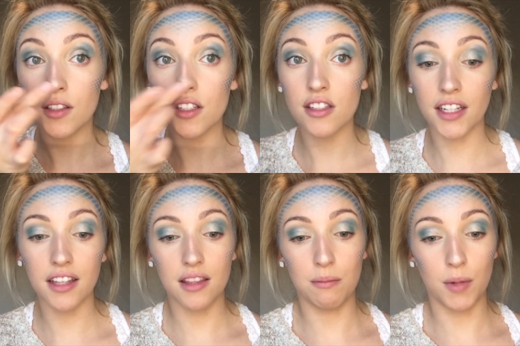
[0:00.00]
just to
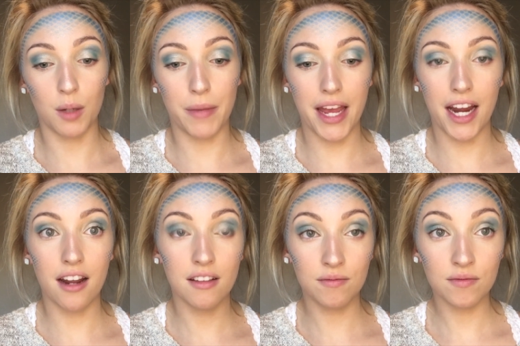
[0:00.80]
get the mermaid
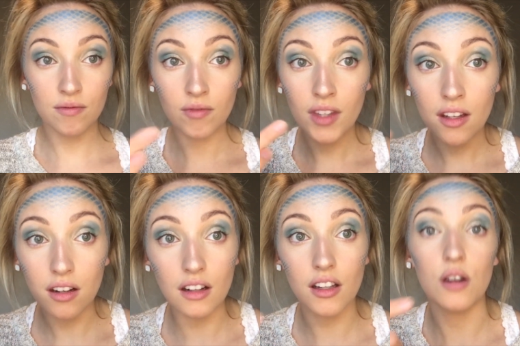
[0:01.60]

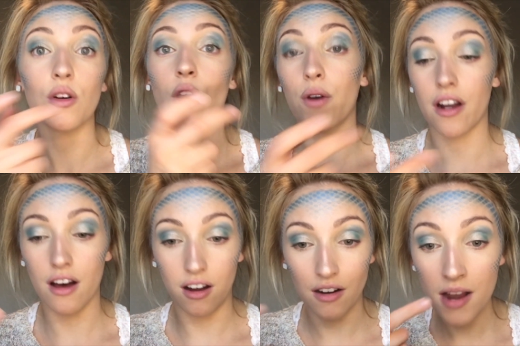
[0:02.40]
glow going
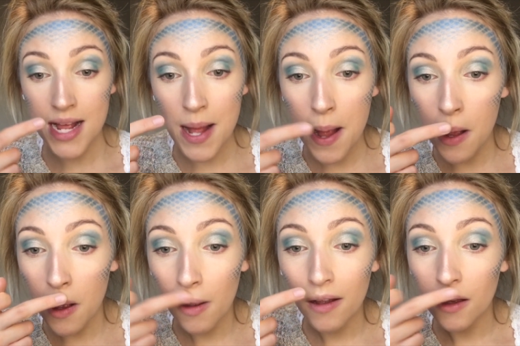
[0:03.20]
on.
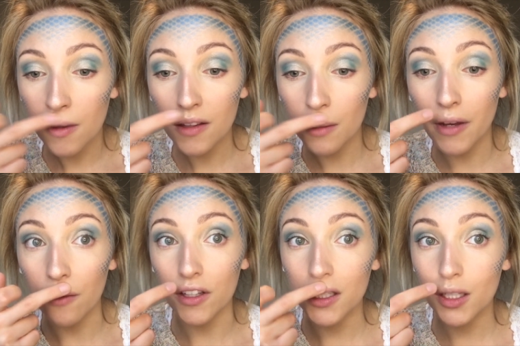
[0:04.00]
A little bit
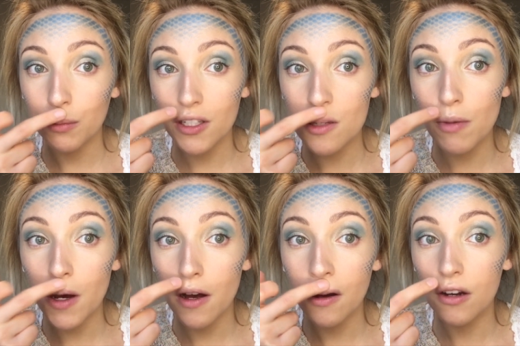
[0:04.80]
on the Cupid's
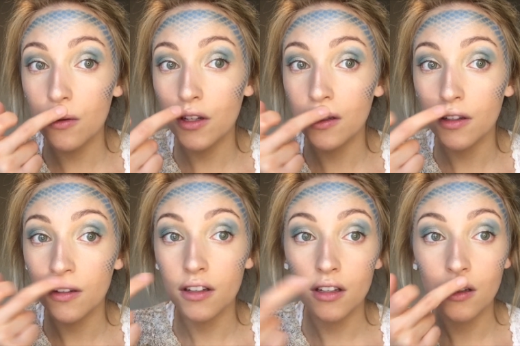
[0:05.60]
bow.
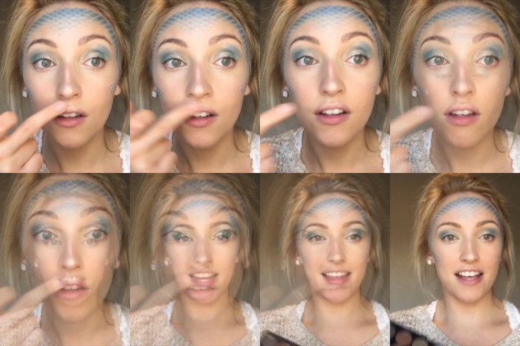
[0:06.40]
I'm going
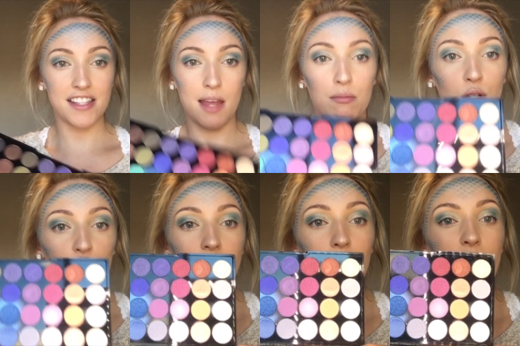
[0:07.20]
to take that same blue
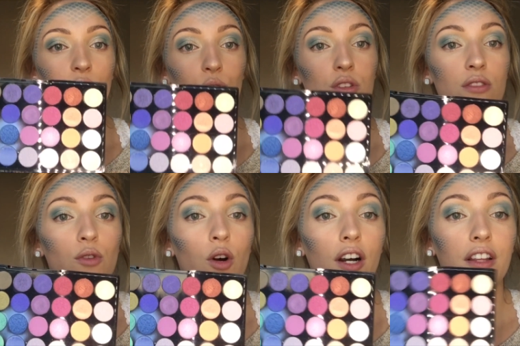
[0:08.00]
shade we used
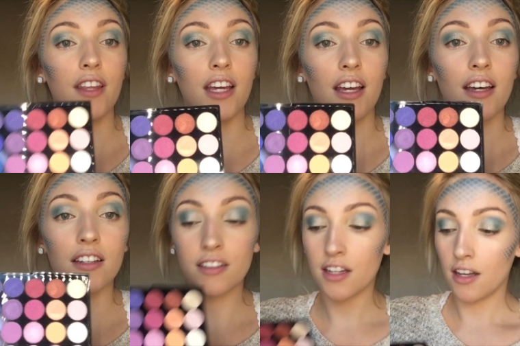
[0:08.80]
for the
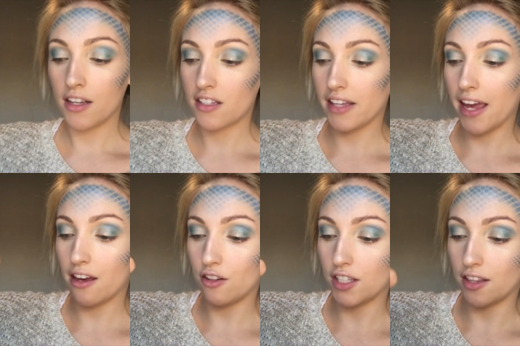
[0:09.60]

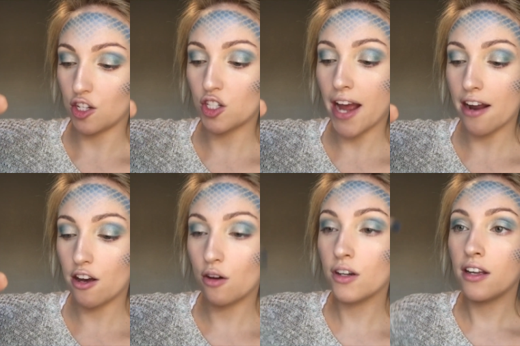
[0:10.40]
scales and the
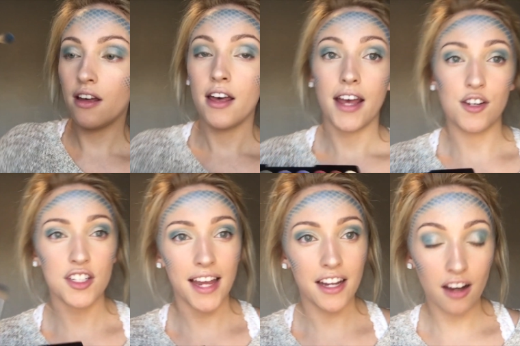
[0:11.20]
shadow and
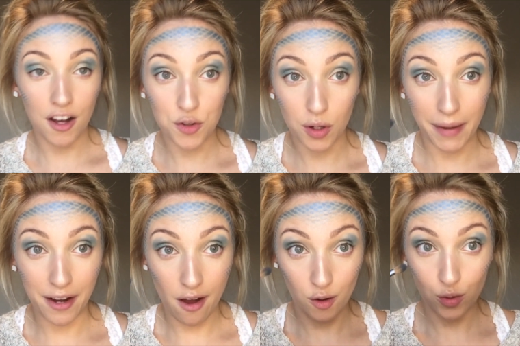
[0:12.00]
just kind of contour my
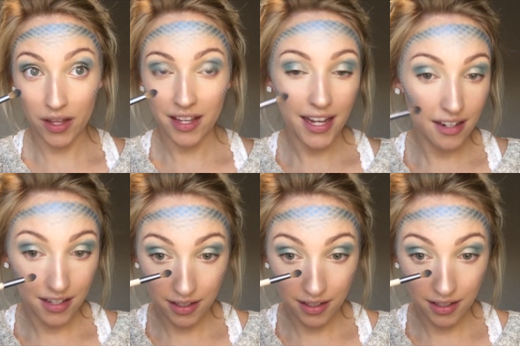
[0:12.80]
nose with it,